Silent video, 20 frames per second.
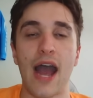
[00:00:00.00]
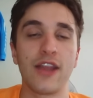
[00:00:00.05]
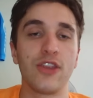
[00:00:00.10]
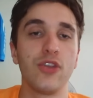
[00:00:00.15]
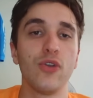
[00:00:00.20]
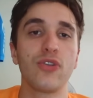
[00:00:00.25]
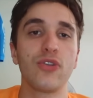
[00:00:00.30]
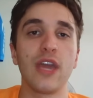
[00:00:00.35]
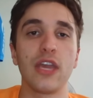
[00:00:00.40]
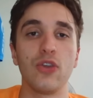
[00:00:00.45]
I
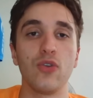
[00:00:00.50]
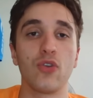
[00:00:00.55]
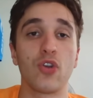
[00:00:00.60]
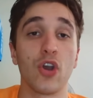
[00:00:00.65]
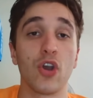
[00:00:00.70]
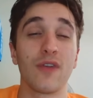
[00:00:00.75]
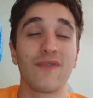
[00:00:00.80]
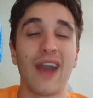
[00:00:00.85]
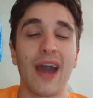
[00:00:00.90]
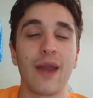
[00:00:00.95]
do think you
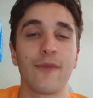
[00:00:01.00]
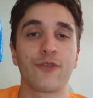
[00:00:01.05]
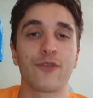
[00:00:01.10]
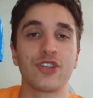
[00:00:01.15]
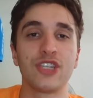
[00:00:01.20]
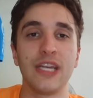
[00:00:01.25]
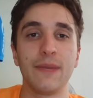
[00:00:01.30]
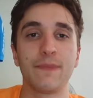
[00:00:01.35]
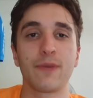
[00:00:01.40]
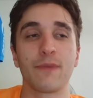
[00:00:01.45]
could have got him for
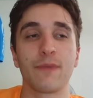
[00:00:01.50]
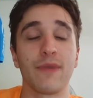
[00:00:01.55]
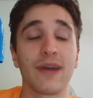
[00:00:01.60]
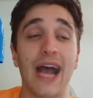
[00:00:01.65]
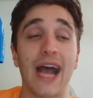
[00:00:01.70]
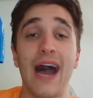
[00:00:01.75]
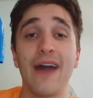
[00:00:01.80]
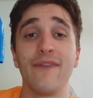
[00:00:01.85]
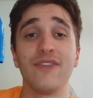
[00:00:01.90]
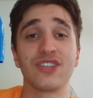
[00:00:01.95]
cheaper,
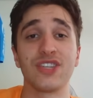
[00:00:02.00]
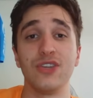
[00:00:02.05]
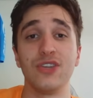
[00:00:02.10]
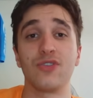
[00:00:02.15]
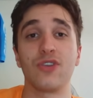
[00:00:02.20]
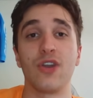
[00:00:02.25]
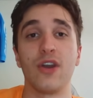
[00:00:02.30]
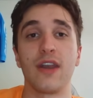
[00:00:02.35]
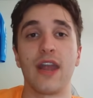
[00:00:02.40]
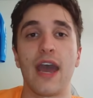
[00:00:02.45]
but obviously
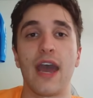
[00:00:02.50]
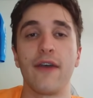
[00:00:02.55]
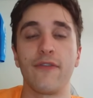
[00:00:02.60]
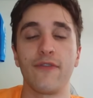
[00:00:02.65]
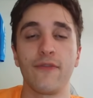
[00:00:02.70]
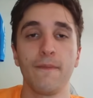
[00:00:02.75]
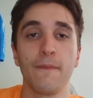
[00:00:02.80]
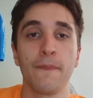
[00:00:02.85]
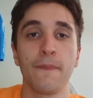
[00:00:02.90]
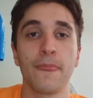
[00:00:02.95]
you couldn't have
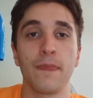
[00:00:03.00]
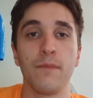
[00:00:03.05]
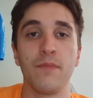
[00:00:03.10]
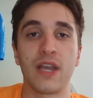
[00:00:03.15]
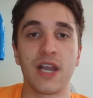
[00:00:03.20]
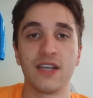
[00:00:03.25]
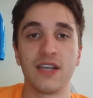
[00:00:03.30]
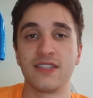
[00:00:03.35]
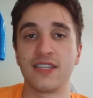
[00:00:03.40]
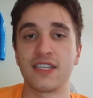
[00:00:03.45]

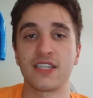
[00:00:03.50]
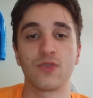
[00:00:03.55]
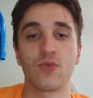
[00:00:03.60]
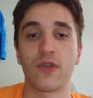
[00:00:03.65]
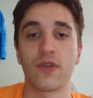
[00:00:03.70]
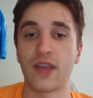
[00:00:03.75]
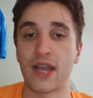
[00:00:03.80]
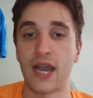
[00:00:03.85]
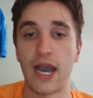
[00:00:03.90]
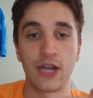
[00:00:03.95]
because this is
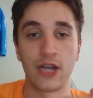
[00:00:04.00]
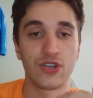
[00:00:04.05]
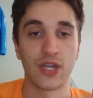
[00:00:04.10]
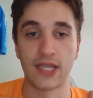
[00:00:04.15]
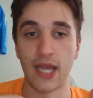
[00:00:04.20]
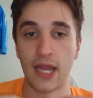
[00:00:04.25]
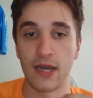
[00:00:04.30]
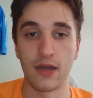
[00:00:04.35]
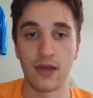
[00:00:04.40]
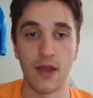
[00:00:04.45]
where the
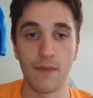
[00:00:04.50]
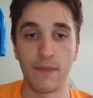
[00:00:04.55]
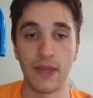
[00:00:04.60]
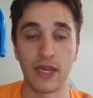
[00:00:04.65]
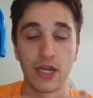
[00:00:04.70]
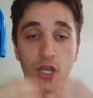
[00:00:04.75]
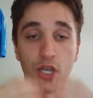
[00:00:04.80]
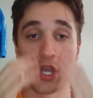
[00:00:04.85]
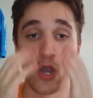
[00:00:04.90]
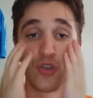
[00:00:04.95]
contract ended up
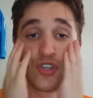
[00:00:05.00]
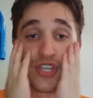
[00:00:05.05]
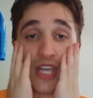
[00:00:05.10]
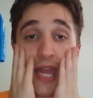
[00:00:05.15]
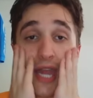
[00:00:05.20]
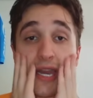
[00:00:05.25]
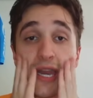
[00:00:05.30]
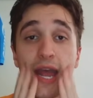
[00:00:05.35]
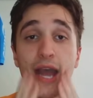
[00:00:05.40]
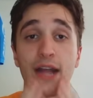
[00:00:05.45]
being
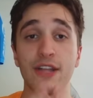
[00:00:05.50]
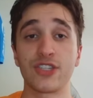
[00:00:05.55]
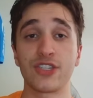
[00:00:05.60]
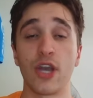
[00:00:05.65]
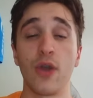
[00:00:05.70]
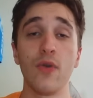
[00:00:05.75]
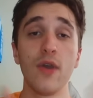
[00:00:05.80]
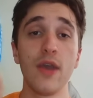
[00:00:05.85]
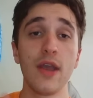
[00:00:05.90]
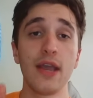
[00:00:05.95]
negotiated at.
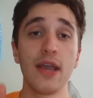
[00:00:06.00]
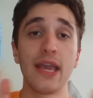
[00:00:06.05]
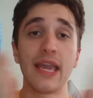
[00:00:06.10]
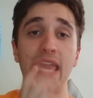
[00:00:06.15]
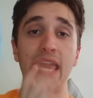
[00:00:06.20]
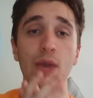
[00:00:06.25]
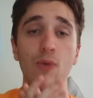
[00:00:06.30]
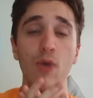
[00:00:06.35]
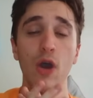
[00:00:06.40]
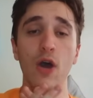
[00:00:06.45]
So
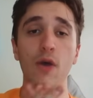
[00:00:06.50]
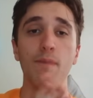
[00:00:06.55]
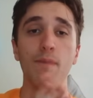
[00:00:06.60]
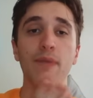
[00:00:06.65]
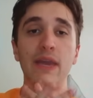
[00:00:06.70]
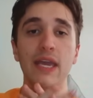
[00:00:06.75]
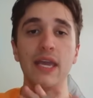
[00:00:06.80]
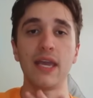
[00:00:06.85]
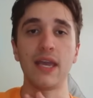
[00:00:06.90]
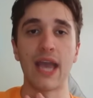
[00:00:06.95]
he will
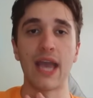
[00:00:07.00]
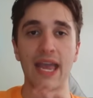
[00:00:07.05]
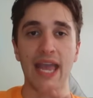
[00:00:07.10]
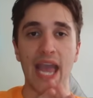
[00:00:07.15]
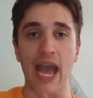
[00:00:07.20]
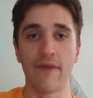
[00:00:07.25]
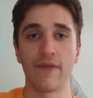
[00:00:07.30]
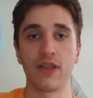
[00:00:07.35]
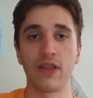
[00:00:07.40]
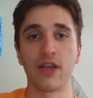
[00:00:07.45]
be a
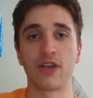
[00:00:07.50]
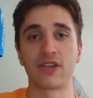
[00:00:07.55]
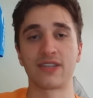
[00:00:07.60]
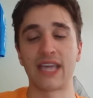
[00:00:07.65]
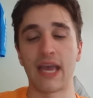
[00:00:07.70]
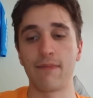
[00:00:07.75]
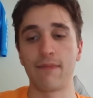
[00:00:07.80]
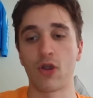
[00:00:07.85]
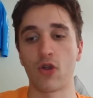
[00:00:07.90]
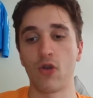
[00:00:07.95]
Cavalier.
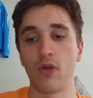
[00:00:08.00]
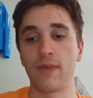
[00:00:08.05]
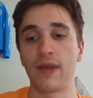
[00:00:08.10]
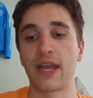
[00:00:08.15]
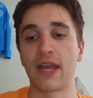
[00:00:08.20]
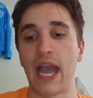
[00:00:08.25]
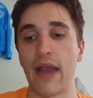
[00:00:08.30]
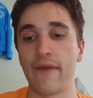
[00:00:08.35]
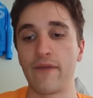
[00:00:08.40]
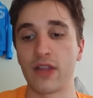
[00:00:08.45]
Sam Merrill will be
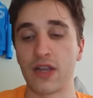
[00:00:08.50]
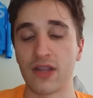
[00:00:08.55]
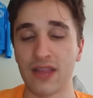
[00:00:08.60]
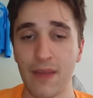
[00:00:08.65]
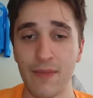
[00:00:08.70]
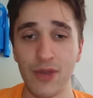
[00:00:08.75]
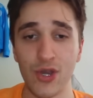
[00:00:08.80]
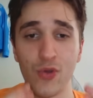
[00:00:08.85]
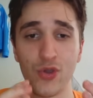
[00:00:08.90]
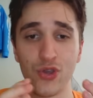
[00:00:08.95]
a Cavalier.
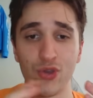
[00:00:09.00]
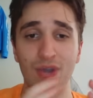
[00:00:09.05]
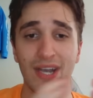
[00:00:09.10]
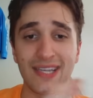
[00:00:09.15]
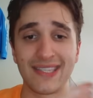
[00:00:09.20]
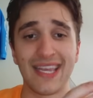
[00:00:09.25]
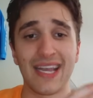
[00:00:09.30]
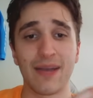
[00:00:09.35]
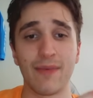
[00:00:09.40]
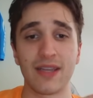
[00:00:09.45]
Let me know what you
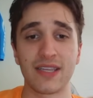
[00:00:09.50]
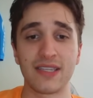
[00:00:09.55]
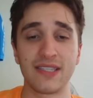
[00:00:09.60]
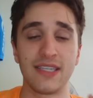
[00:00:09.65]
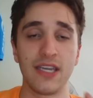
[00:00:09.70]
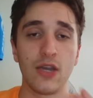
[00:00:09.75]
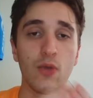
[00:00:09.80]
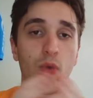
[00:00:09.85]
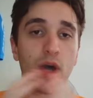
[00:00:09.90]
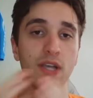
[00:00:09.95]
guys think about this
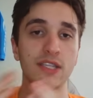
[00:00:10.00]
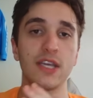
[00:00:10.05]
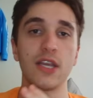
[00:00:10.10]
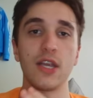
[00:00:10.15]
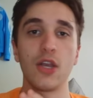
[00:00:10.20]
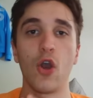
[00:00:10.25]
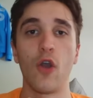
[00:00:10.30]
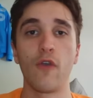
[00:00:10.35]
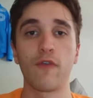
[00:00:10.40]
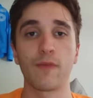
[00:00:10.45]
deal. Was
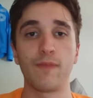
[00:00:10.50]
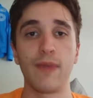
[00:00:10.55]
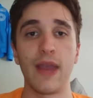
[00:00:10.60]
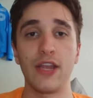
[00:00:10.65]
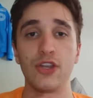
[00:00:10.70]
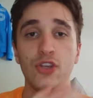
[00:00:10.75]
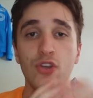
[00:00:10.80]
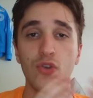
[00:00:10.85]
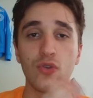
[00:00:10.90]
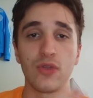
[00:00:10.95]
it an
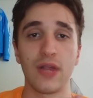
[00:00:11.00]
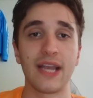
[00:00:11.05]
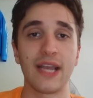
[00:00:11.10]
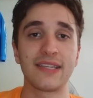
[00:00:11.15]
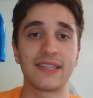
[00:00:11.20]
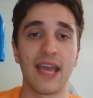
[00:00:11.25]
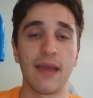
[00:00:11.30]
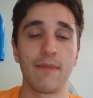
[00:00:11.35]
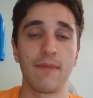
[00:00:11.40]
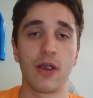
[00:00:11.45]
overpay? Do you like
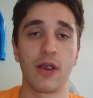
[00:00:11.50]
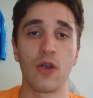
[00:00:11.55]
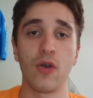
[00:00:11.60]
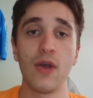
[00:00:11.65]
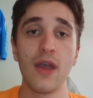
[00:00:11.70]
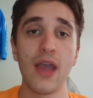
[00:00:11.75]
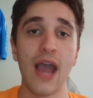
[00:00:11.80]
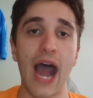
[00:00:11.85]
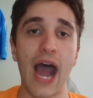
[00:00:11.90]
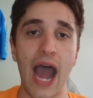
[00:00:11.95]
Sam
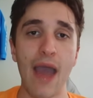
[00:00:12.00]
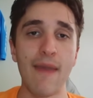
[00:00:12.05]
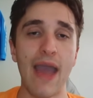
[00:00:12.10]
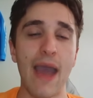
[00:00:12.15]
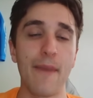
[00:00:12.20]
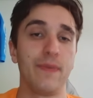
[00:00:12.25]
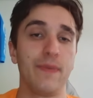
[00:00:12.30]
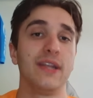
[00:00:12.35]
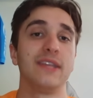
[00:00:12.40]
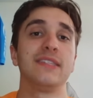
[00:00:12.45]
Merrill? I'm
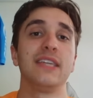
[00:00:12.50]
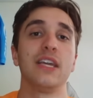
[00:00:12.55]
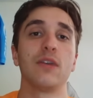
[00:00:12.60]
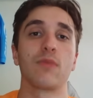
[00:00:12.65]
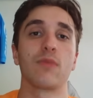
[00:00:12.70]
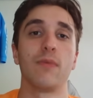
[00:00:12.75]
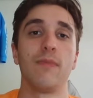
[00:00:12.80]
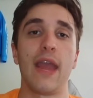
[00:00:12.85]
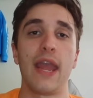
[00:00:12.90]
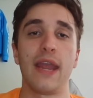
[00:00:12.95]
happy to see
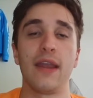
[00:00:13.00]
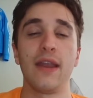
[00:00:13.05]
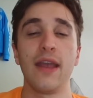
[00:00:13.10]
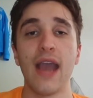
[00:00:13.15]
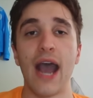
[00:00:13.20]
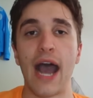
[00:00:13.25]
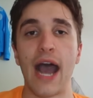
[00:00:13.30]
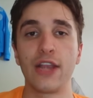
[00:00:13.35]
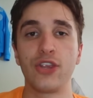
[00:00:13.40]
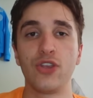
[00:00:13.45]
him remain.
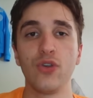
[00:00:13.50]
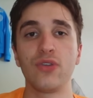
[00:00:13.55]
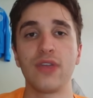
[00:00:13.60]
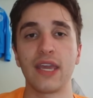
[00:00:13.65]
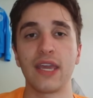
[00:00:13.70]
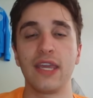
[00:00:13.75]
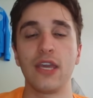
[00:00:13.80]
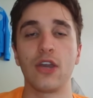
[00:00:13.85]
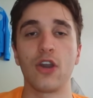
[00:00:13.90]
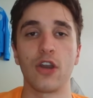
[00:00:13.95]
I do
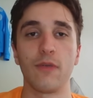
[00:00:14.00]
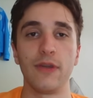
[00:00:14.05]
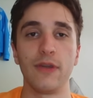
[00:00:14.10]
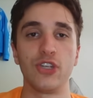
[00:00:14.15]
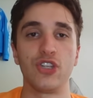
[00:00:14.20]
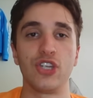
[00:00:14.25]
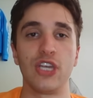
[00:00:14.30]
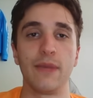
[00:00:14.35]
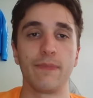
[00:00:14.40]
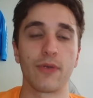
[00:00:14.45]
think he could have
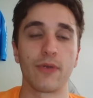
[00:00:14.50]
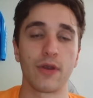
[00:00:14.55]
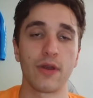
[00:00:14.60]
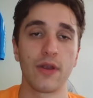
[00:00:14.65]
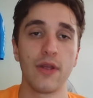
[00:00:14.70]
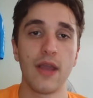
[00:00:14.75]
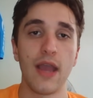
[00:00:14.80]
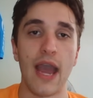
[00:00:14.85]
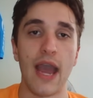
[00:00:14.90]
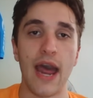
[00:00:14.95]
been
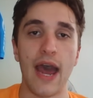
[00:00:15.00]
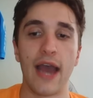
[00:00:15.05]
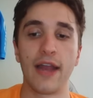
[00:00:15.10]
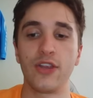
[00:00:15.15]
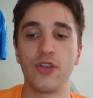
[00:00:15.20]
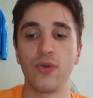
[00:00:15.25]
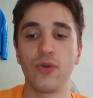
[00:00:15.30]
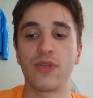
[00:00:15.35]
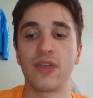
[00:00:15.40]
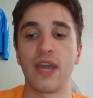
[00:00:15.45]
cheaper, and I
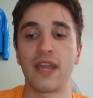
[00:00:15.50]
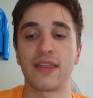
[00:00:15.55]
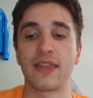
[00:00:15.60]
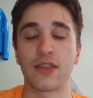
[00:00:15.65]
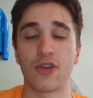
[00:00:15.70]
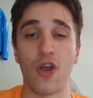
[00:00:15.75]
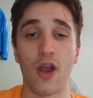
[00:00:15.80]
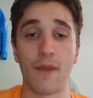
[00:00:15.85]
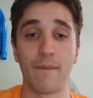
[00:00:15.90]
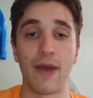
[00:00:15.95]
do think
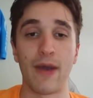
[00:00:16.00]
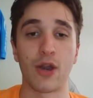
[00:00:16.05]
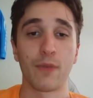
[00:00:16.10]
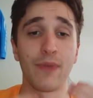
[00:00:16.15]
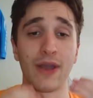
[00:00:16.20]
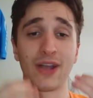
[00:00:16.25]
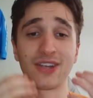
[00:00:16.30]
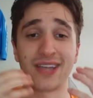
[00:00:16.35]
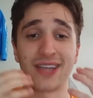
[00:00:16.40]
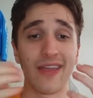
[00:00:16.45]
that there are better
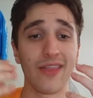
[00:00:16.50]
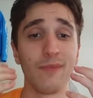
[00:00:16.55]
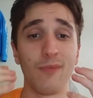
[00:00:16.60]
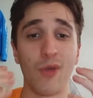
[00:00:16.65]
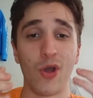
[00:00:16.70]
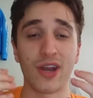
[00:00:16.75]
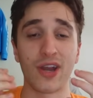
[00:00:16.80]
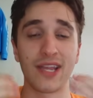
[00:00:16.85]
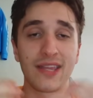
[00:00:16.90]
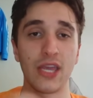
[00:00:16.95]
players on the
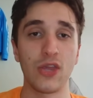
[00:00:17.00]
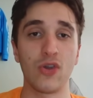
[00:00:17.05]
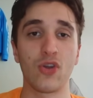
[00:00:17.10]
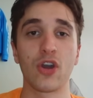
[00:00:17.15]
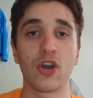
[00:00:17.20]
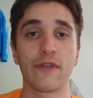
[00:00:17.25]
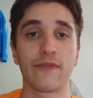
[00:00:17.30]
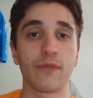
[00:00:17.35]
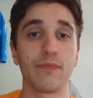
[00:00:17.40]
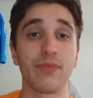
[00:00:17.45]
market that you
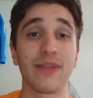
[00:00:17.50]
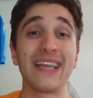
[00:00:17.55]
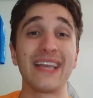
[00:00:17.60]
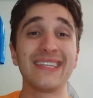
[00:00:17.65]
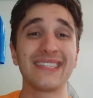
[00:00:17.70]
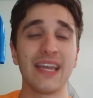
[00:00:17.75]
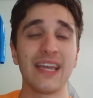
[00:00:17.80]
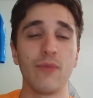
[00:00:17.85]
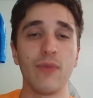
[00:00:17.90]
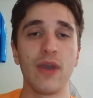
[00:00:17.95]
could have
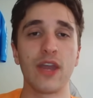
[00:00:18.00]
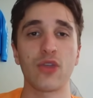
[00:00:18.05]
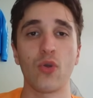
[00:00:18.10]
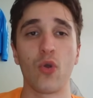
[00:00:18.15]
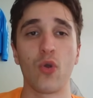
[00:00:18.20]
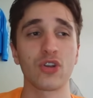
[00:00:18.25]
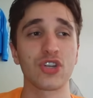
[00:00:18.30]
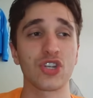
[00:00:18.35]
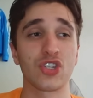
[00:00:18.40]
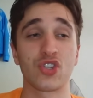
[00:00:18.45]
replaced him with
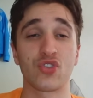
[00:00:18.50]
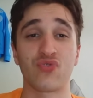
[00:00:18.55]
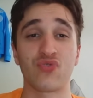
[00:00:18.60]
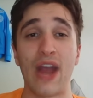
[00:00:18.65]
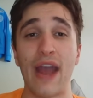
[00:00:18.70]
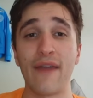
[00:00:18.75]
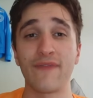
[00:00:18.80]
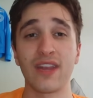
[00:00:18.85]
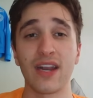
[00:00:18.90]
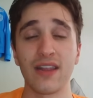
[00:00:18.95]
or just
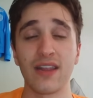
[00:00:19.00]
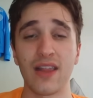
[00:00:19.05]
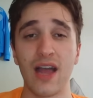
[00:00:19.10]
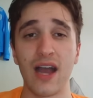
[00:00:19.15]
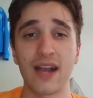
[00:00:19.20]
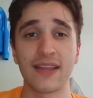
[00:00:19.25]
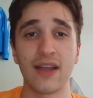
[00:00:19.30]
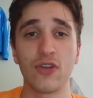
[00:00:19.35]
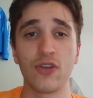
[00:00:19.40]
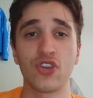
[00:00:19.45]
drafted a
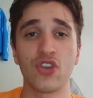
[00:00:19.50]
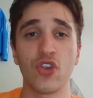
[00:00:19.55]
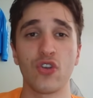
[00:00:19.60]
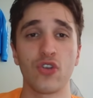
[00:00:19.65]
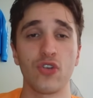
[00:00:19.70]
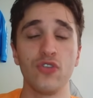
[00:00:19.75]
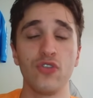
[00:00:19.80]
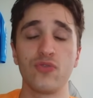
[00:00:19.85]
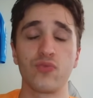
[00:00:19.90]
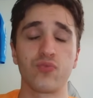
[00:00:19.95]
lockdown
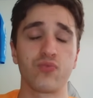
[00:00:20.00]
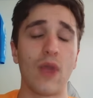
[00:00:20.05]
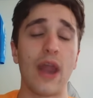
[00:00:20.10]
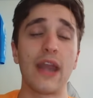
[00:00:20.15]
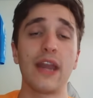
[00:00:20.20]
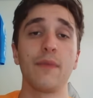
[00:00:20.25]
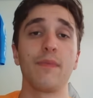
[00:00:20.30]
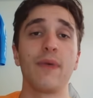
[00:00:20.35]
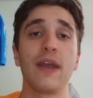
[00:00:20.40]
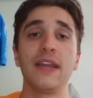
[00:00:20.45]
shooter who's
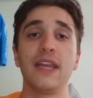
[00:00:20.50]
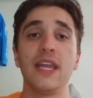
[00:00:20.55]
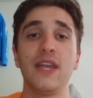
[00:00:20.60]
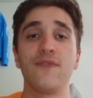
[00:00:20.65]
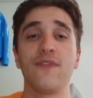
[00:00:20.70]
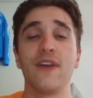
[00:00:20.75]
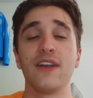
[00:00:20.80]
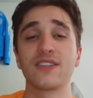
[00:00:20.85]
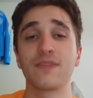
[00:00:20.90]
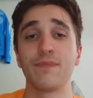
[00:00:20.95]
ready to play
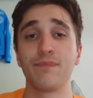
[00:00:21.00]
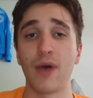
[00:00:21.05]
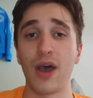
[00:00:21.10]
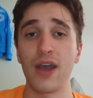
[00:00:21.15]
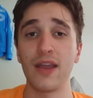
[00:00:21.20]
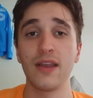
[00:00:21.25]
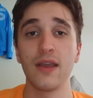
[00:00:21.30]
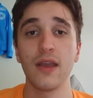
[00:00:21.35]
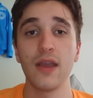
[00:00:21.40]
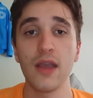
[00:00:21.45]
defense,
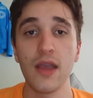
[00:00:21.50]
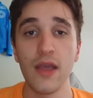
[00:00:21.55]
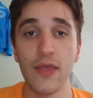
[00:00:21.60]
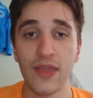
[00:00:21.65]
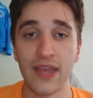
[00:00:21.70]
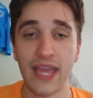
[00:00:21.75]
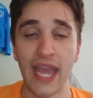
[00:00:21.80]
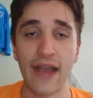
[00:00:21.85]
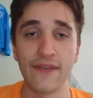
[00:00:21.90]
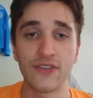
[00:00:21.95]
but
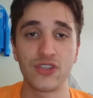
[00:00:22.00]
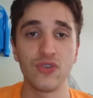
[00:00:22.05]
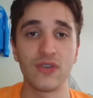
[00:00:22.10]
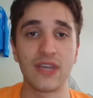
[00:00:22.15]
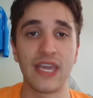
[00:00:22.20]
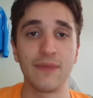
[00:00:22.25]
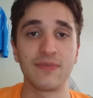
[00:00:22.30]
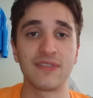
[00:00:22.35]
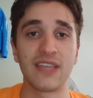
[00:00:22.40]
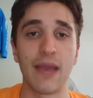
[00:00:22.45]
the Cavs do
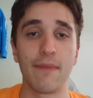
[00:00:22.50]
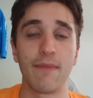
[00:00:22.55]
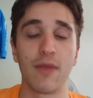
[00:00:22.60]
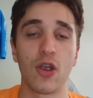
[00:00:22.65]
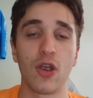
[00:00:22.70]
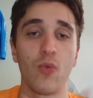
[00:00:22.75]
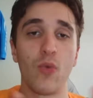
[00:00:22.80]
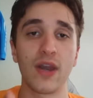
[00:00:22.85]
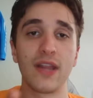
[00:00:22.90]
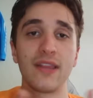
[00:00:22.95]
keep Sam
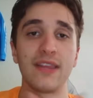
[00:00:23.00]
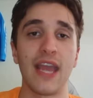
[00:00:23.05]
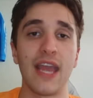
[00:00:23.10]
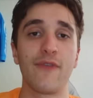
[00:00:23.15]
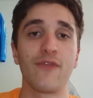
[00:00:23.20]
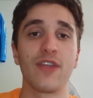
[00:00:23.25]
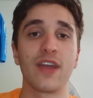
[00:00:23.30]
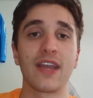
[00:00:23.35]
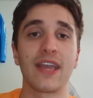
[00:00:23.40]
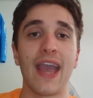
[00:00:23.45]
Merrill. What a day
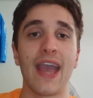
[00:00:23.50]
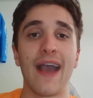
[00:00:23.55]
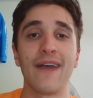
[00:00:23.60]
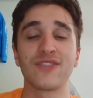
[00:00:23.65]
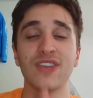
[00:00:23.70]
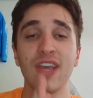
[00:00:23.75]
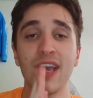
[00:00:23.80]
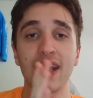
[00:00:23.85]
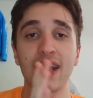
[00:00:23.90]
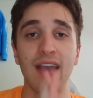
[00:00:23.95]
for the
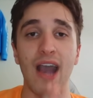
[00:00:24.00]
Cavs.